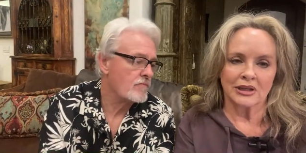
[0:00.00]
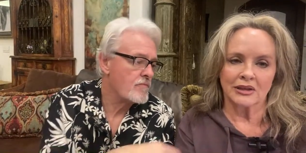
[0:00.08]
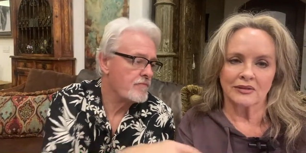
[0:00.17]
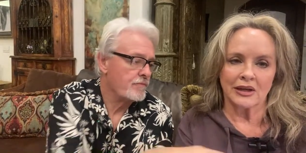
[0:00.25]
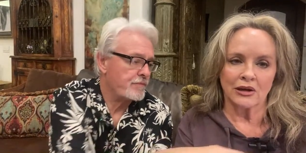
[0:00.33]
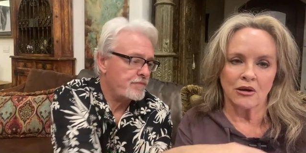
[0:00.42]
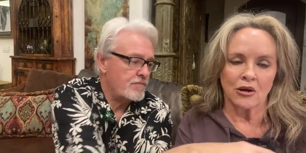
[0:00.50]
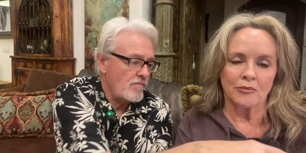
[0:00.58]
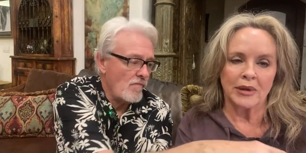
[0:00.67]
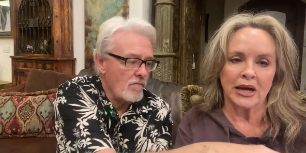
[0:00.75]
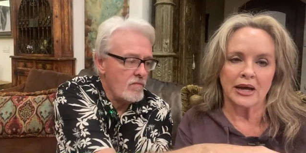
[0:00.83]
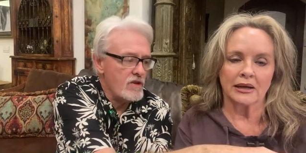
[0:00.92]
Speaker 1: going to get that call
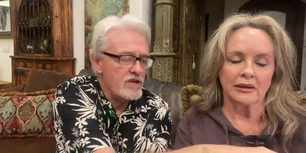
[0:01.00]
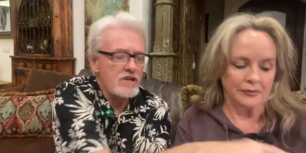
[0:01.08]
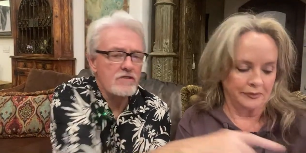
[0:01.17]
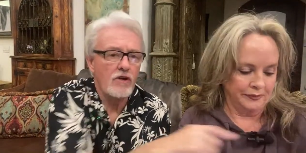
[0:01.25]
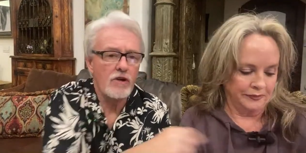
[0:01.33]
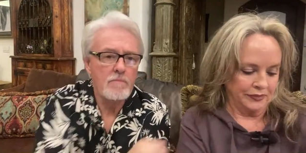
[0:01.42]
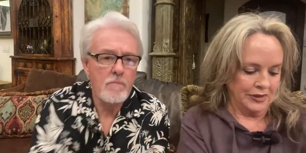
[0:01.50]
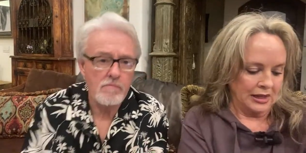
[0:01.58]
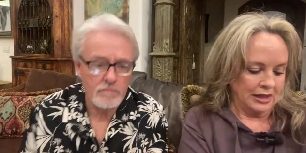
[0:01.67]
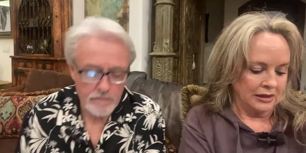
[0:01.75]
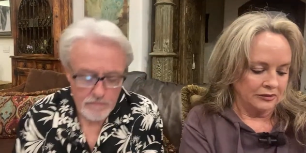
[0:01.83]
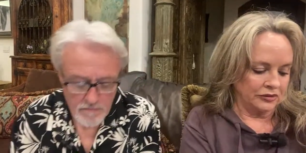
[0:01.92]
back.
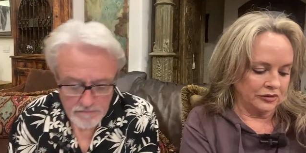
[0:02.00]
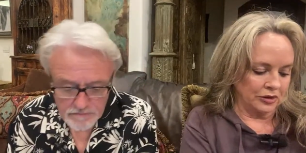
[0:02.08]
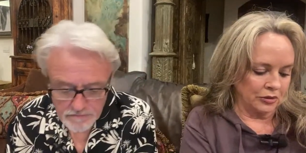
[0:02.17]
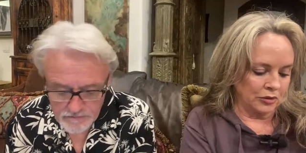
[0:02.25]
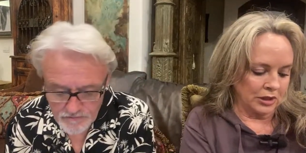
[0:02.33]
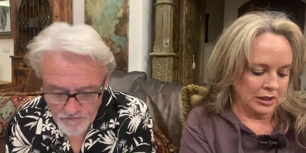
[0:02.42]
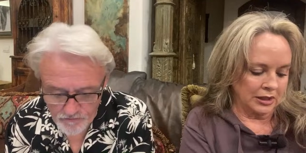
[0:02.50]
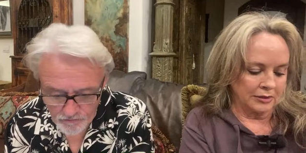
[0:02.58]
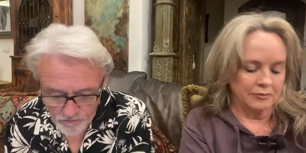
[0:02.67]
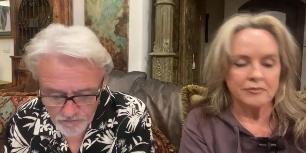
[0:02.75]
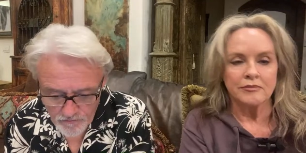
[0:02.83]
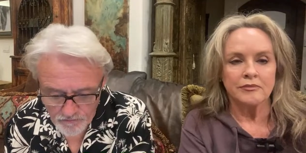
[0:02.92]
So
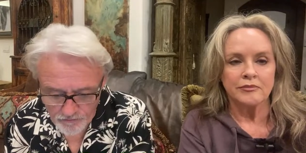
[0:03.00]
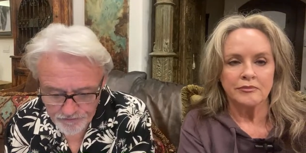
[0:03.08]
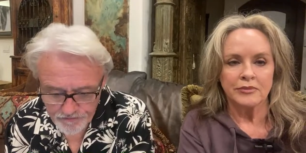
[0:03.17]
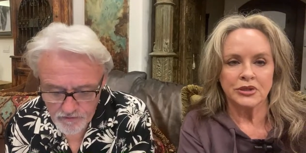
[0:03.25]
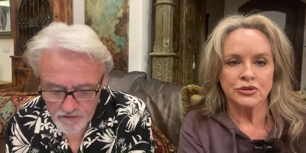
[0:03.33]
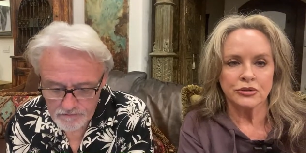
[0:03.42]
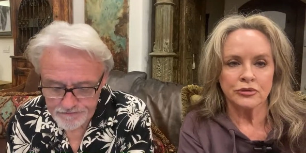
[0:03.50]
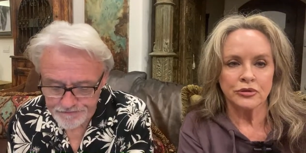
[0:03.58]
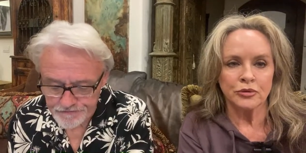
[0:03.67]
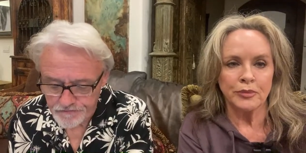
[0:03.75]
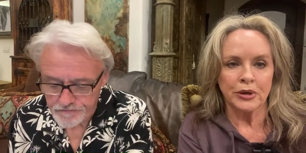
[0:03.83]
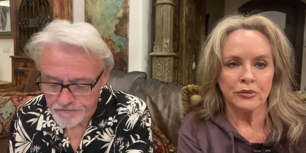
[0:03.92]
uh, be sure
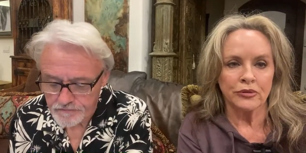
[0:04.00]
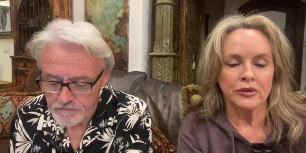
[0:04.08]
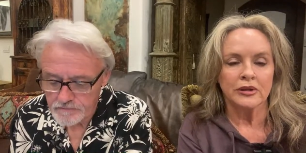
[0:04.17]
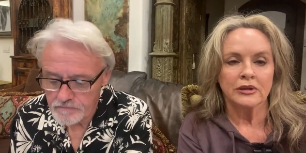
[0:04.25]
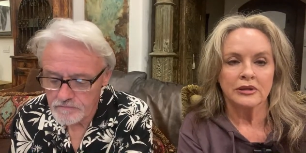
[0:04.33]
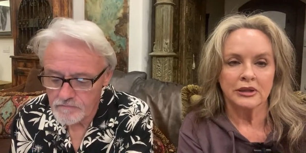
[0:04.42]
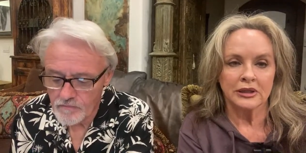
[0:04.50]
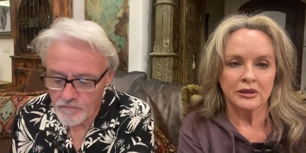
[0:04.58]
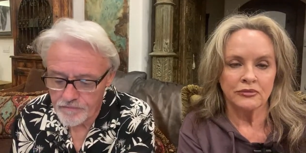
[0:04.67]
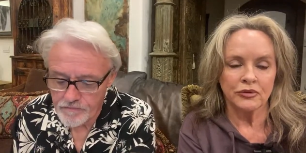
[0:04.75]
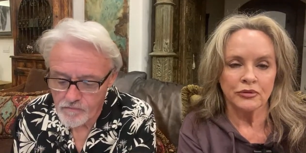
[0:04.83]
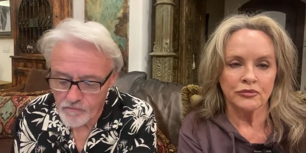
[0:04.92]
and do both.
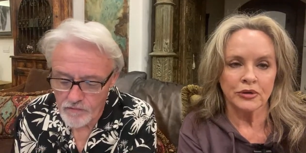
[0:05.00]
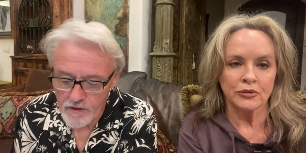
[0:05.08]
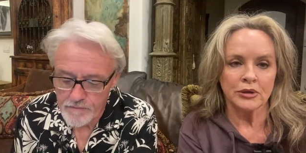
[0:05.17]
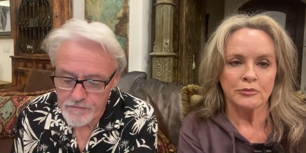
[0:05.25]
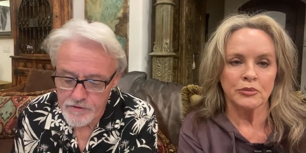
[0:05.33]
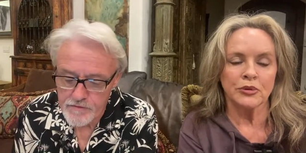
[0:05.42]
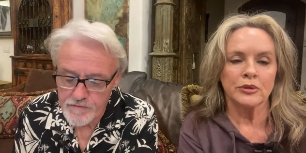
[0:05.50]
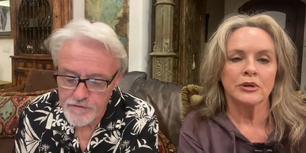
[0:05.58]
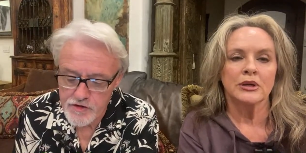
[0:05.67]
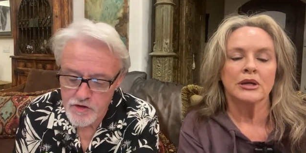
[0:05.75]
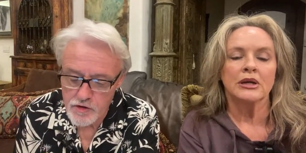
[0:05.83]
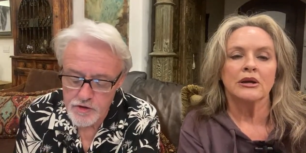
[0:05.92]
Leave your phone number.
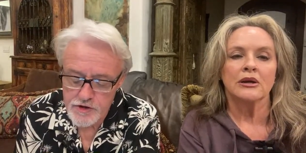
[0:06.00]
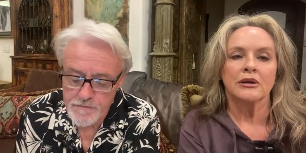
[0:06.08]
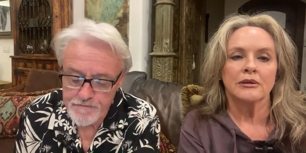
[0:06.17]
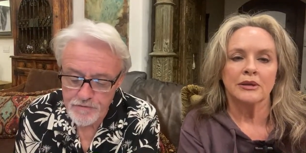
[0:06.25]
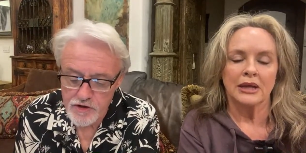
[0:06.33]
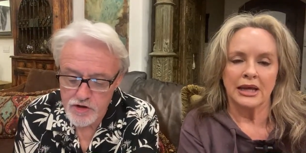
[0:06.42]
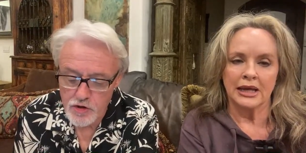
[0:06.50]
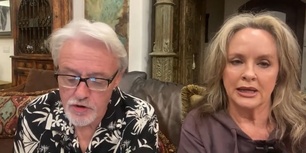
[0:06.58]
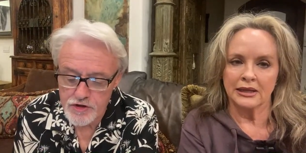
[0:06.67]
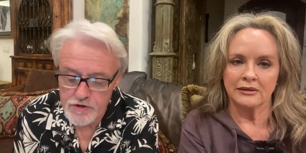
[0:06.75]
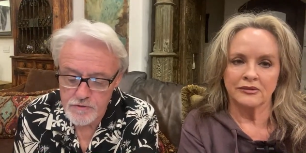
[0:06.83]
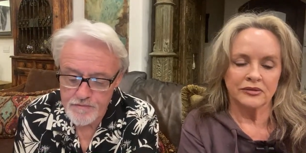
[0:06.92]
Speaker 2: George.
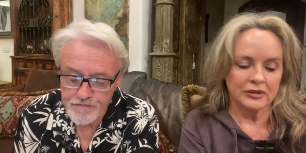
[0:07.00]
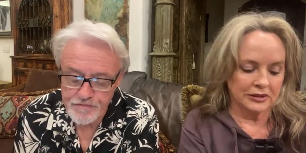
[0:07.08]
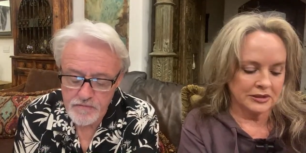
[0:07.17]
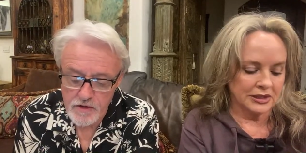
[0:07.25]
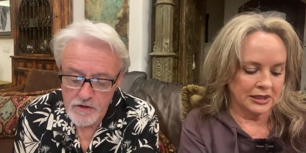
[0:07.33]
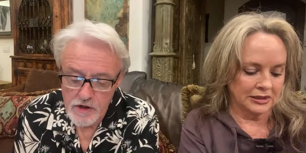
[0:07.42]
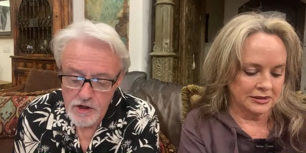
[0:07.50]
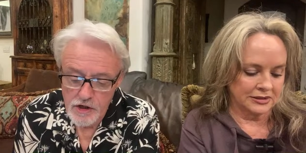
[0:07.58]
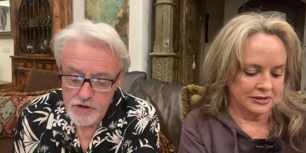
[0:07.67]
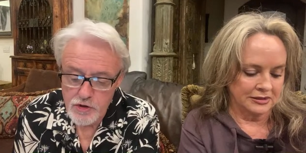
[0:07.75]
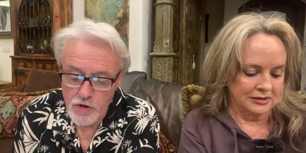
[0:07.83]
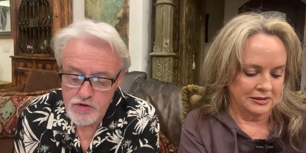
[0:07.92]
George, send a
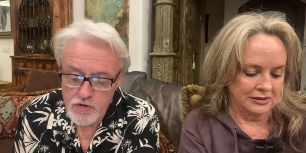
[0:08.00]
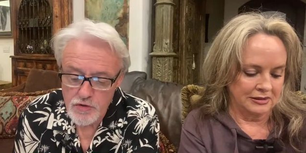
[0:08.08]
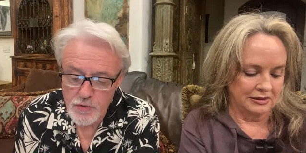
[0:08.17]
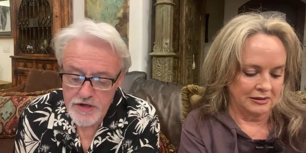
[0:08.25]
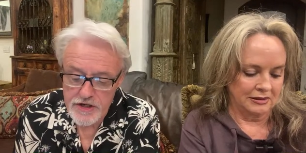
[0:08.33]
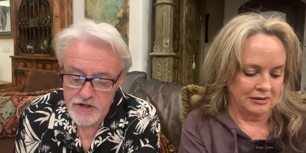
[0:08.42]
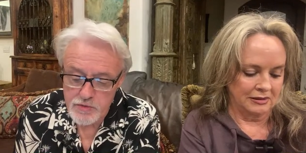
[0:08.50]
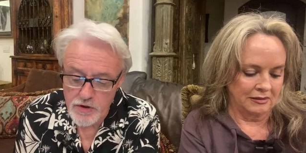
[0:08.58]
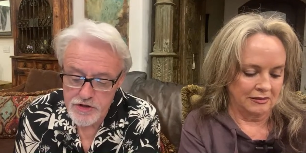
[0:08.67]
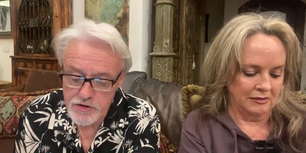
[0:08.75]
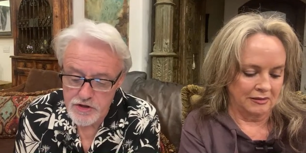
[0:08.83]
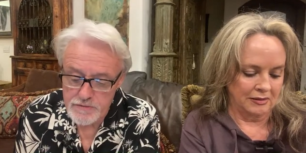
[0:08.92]
text. George Rodriguez,
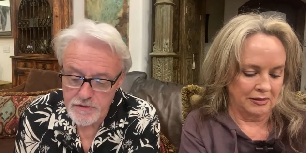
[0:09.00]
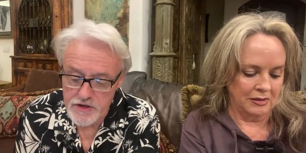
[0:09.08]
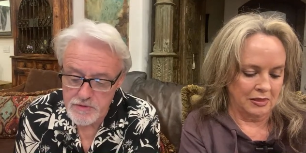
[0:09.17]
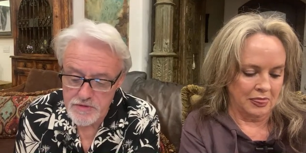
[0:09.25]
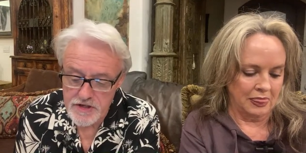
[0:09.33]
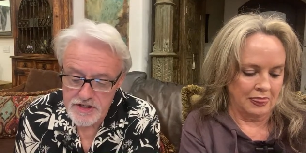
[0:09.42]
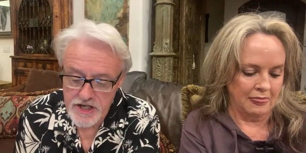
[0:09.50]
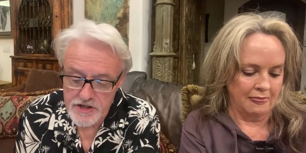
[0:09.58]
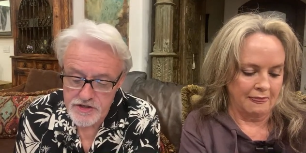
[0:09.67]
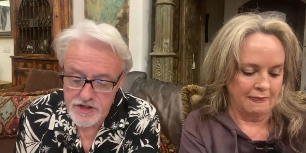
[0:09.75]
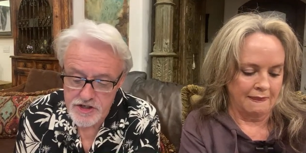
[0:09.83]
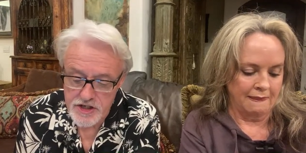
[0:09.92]
what is your experience with the
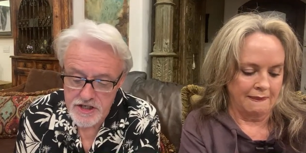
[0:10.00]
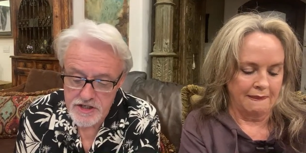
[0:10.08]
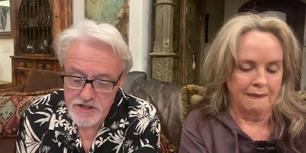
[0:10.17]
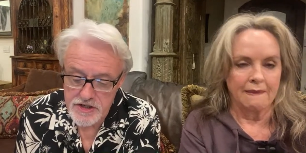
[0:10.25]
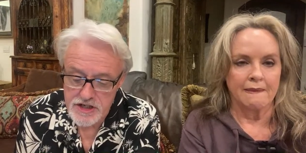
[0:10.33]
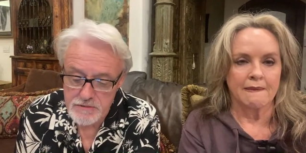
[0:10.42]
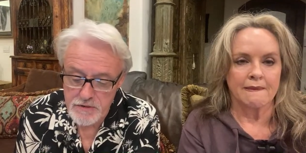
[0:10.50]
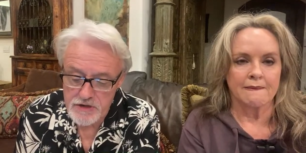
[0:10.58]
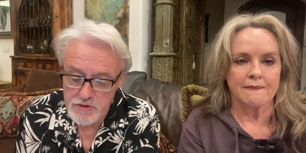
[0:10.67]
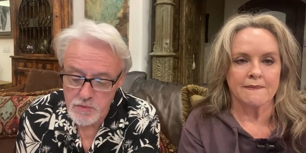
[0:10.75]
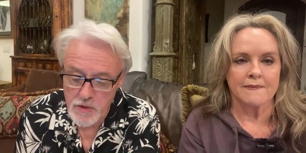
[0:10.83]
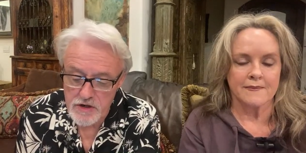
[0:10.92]
intensity gene? Does it
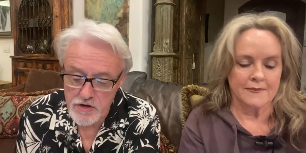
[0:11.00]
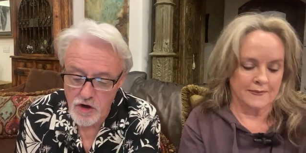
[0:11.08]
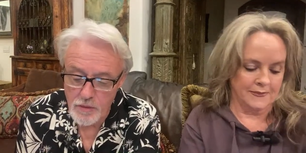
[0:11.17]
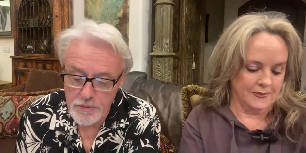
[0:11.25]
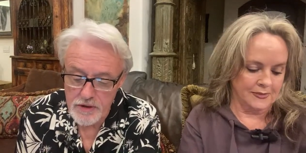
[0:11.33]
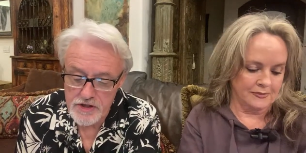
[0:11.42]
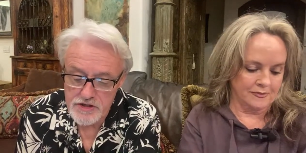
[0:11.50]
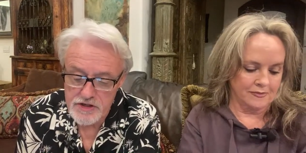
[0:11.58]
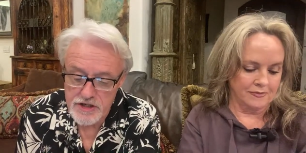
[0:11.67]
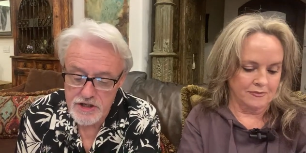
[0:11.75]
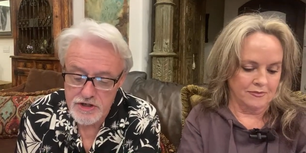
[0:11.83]
express with one copy or does it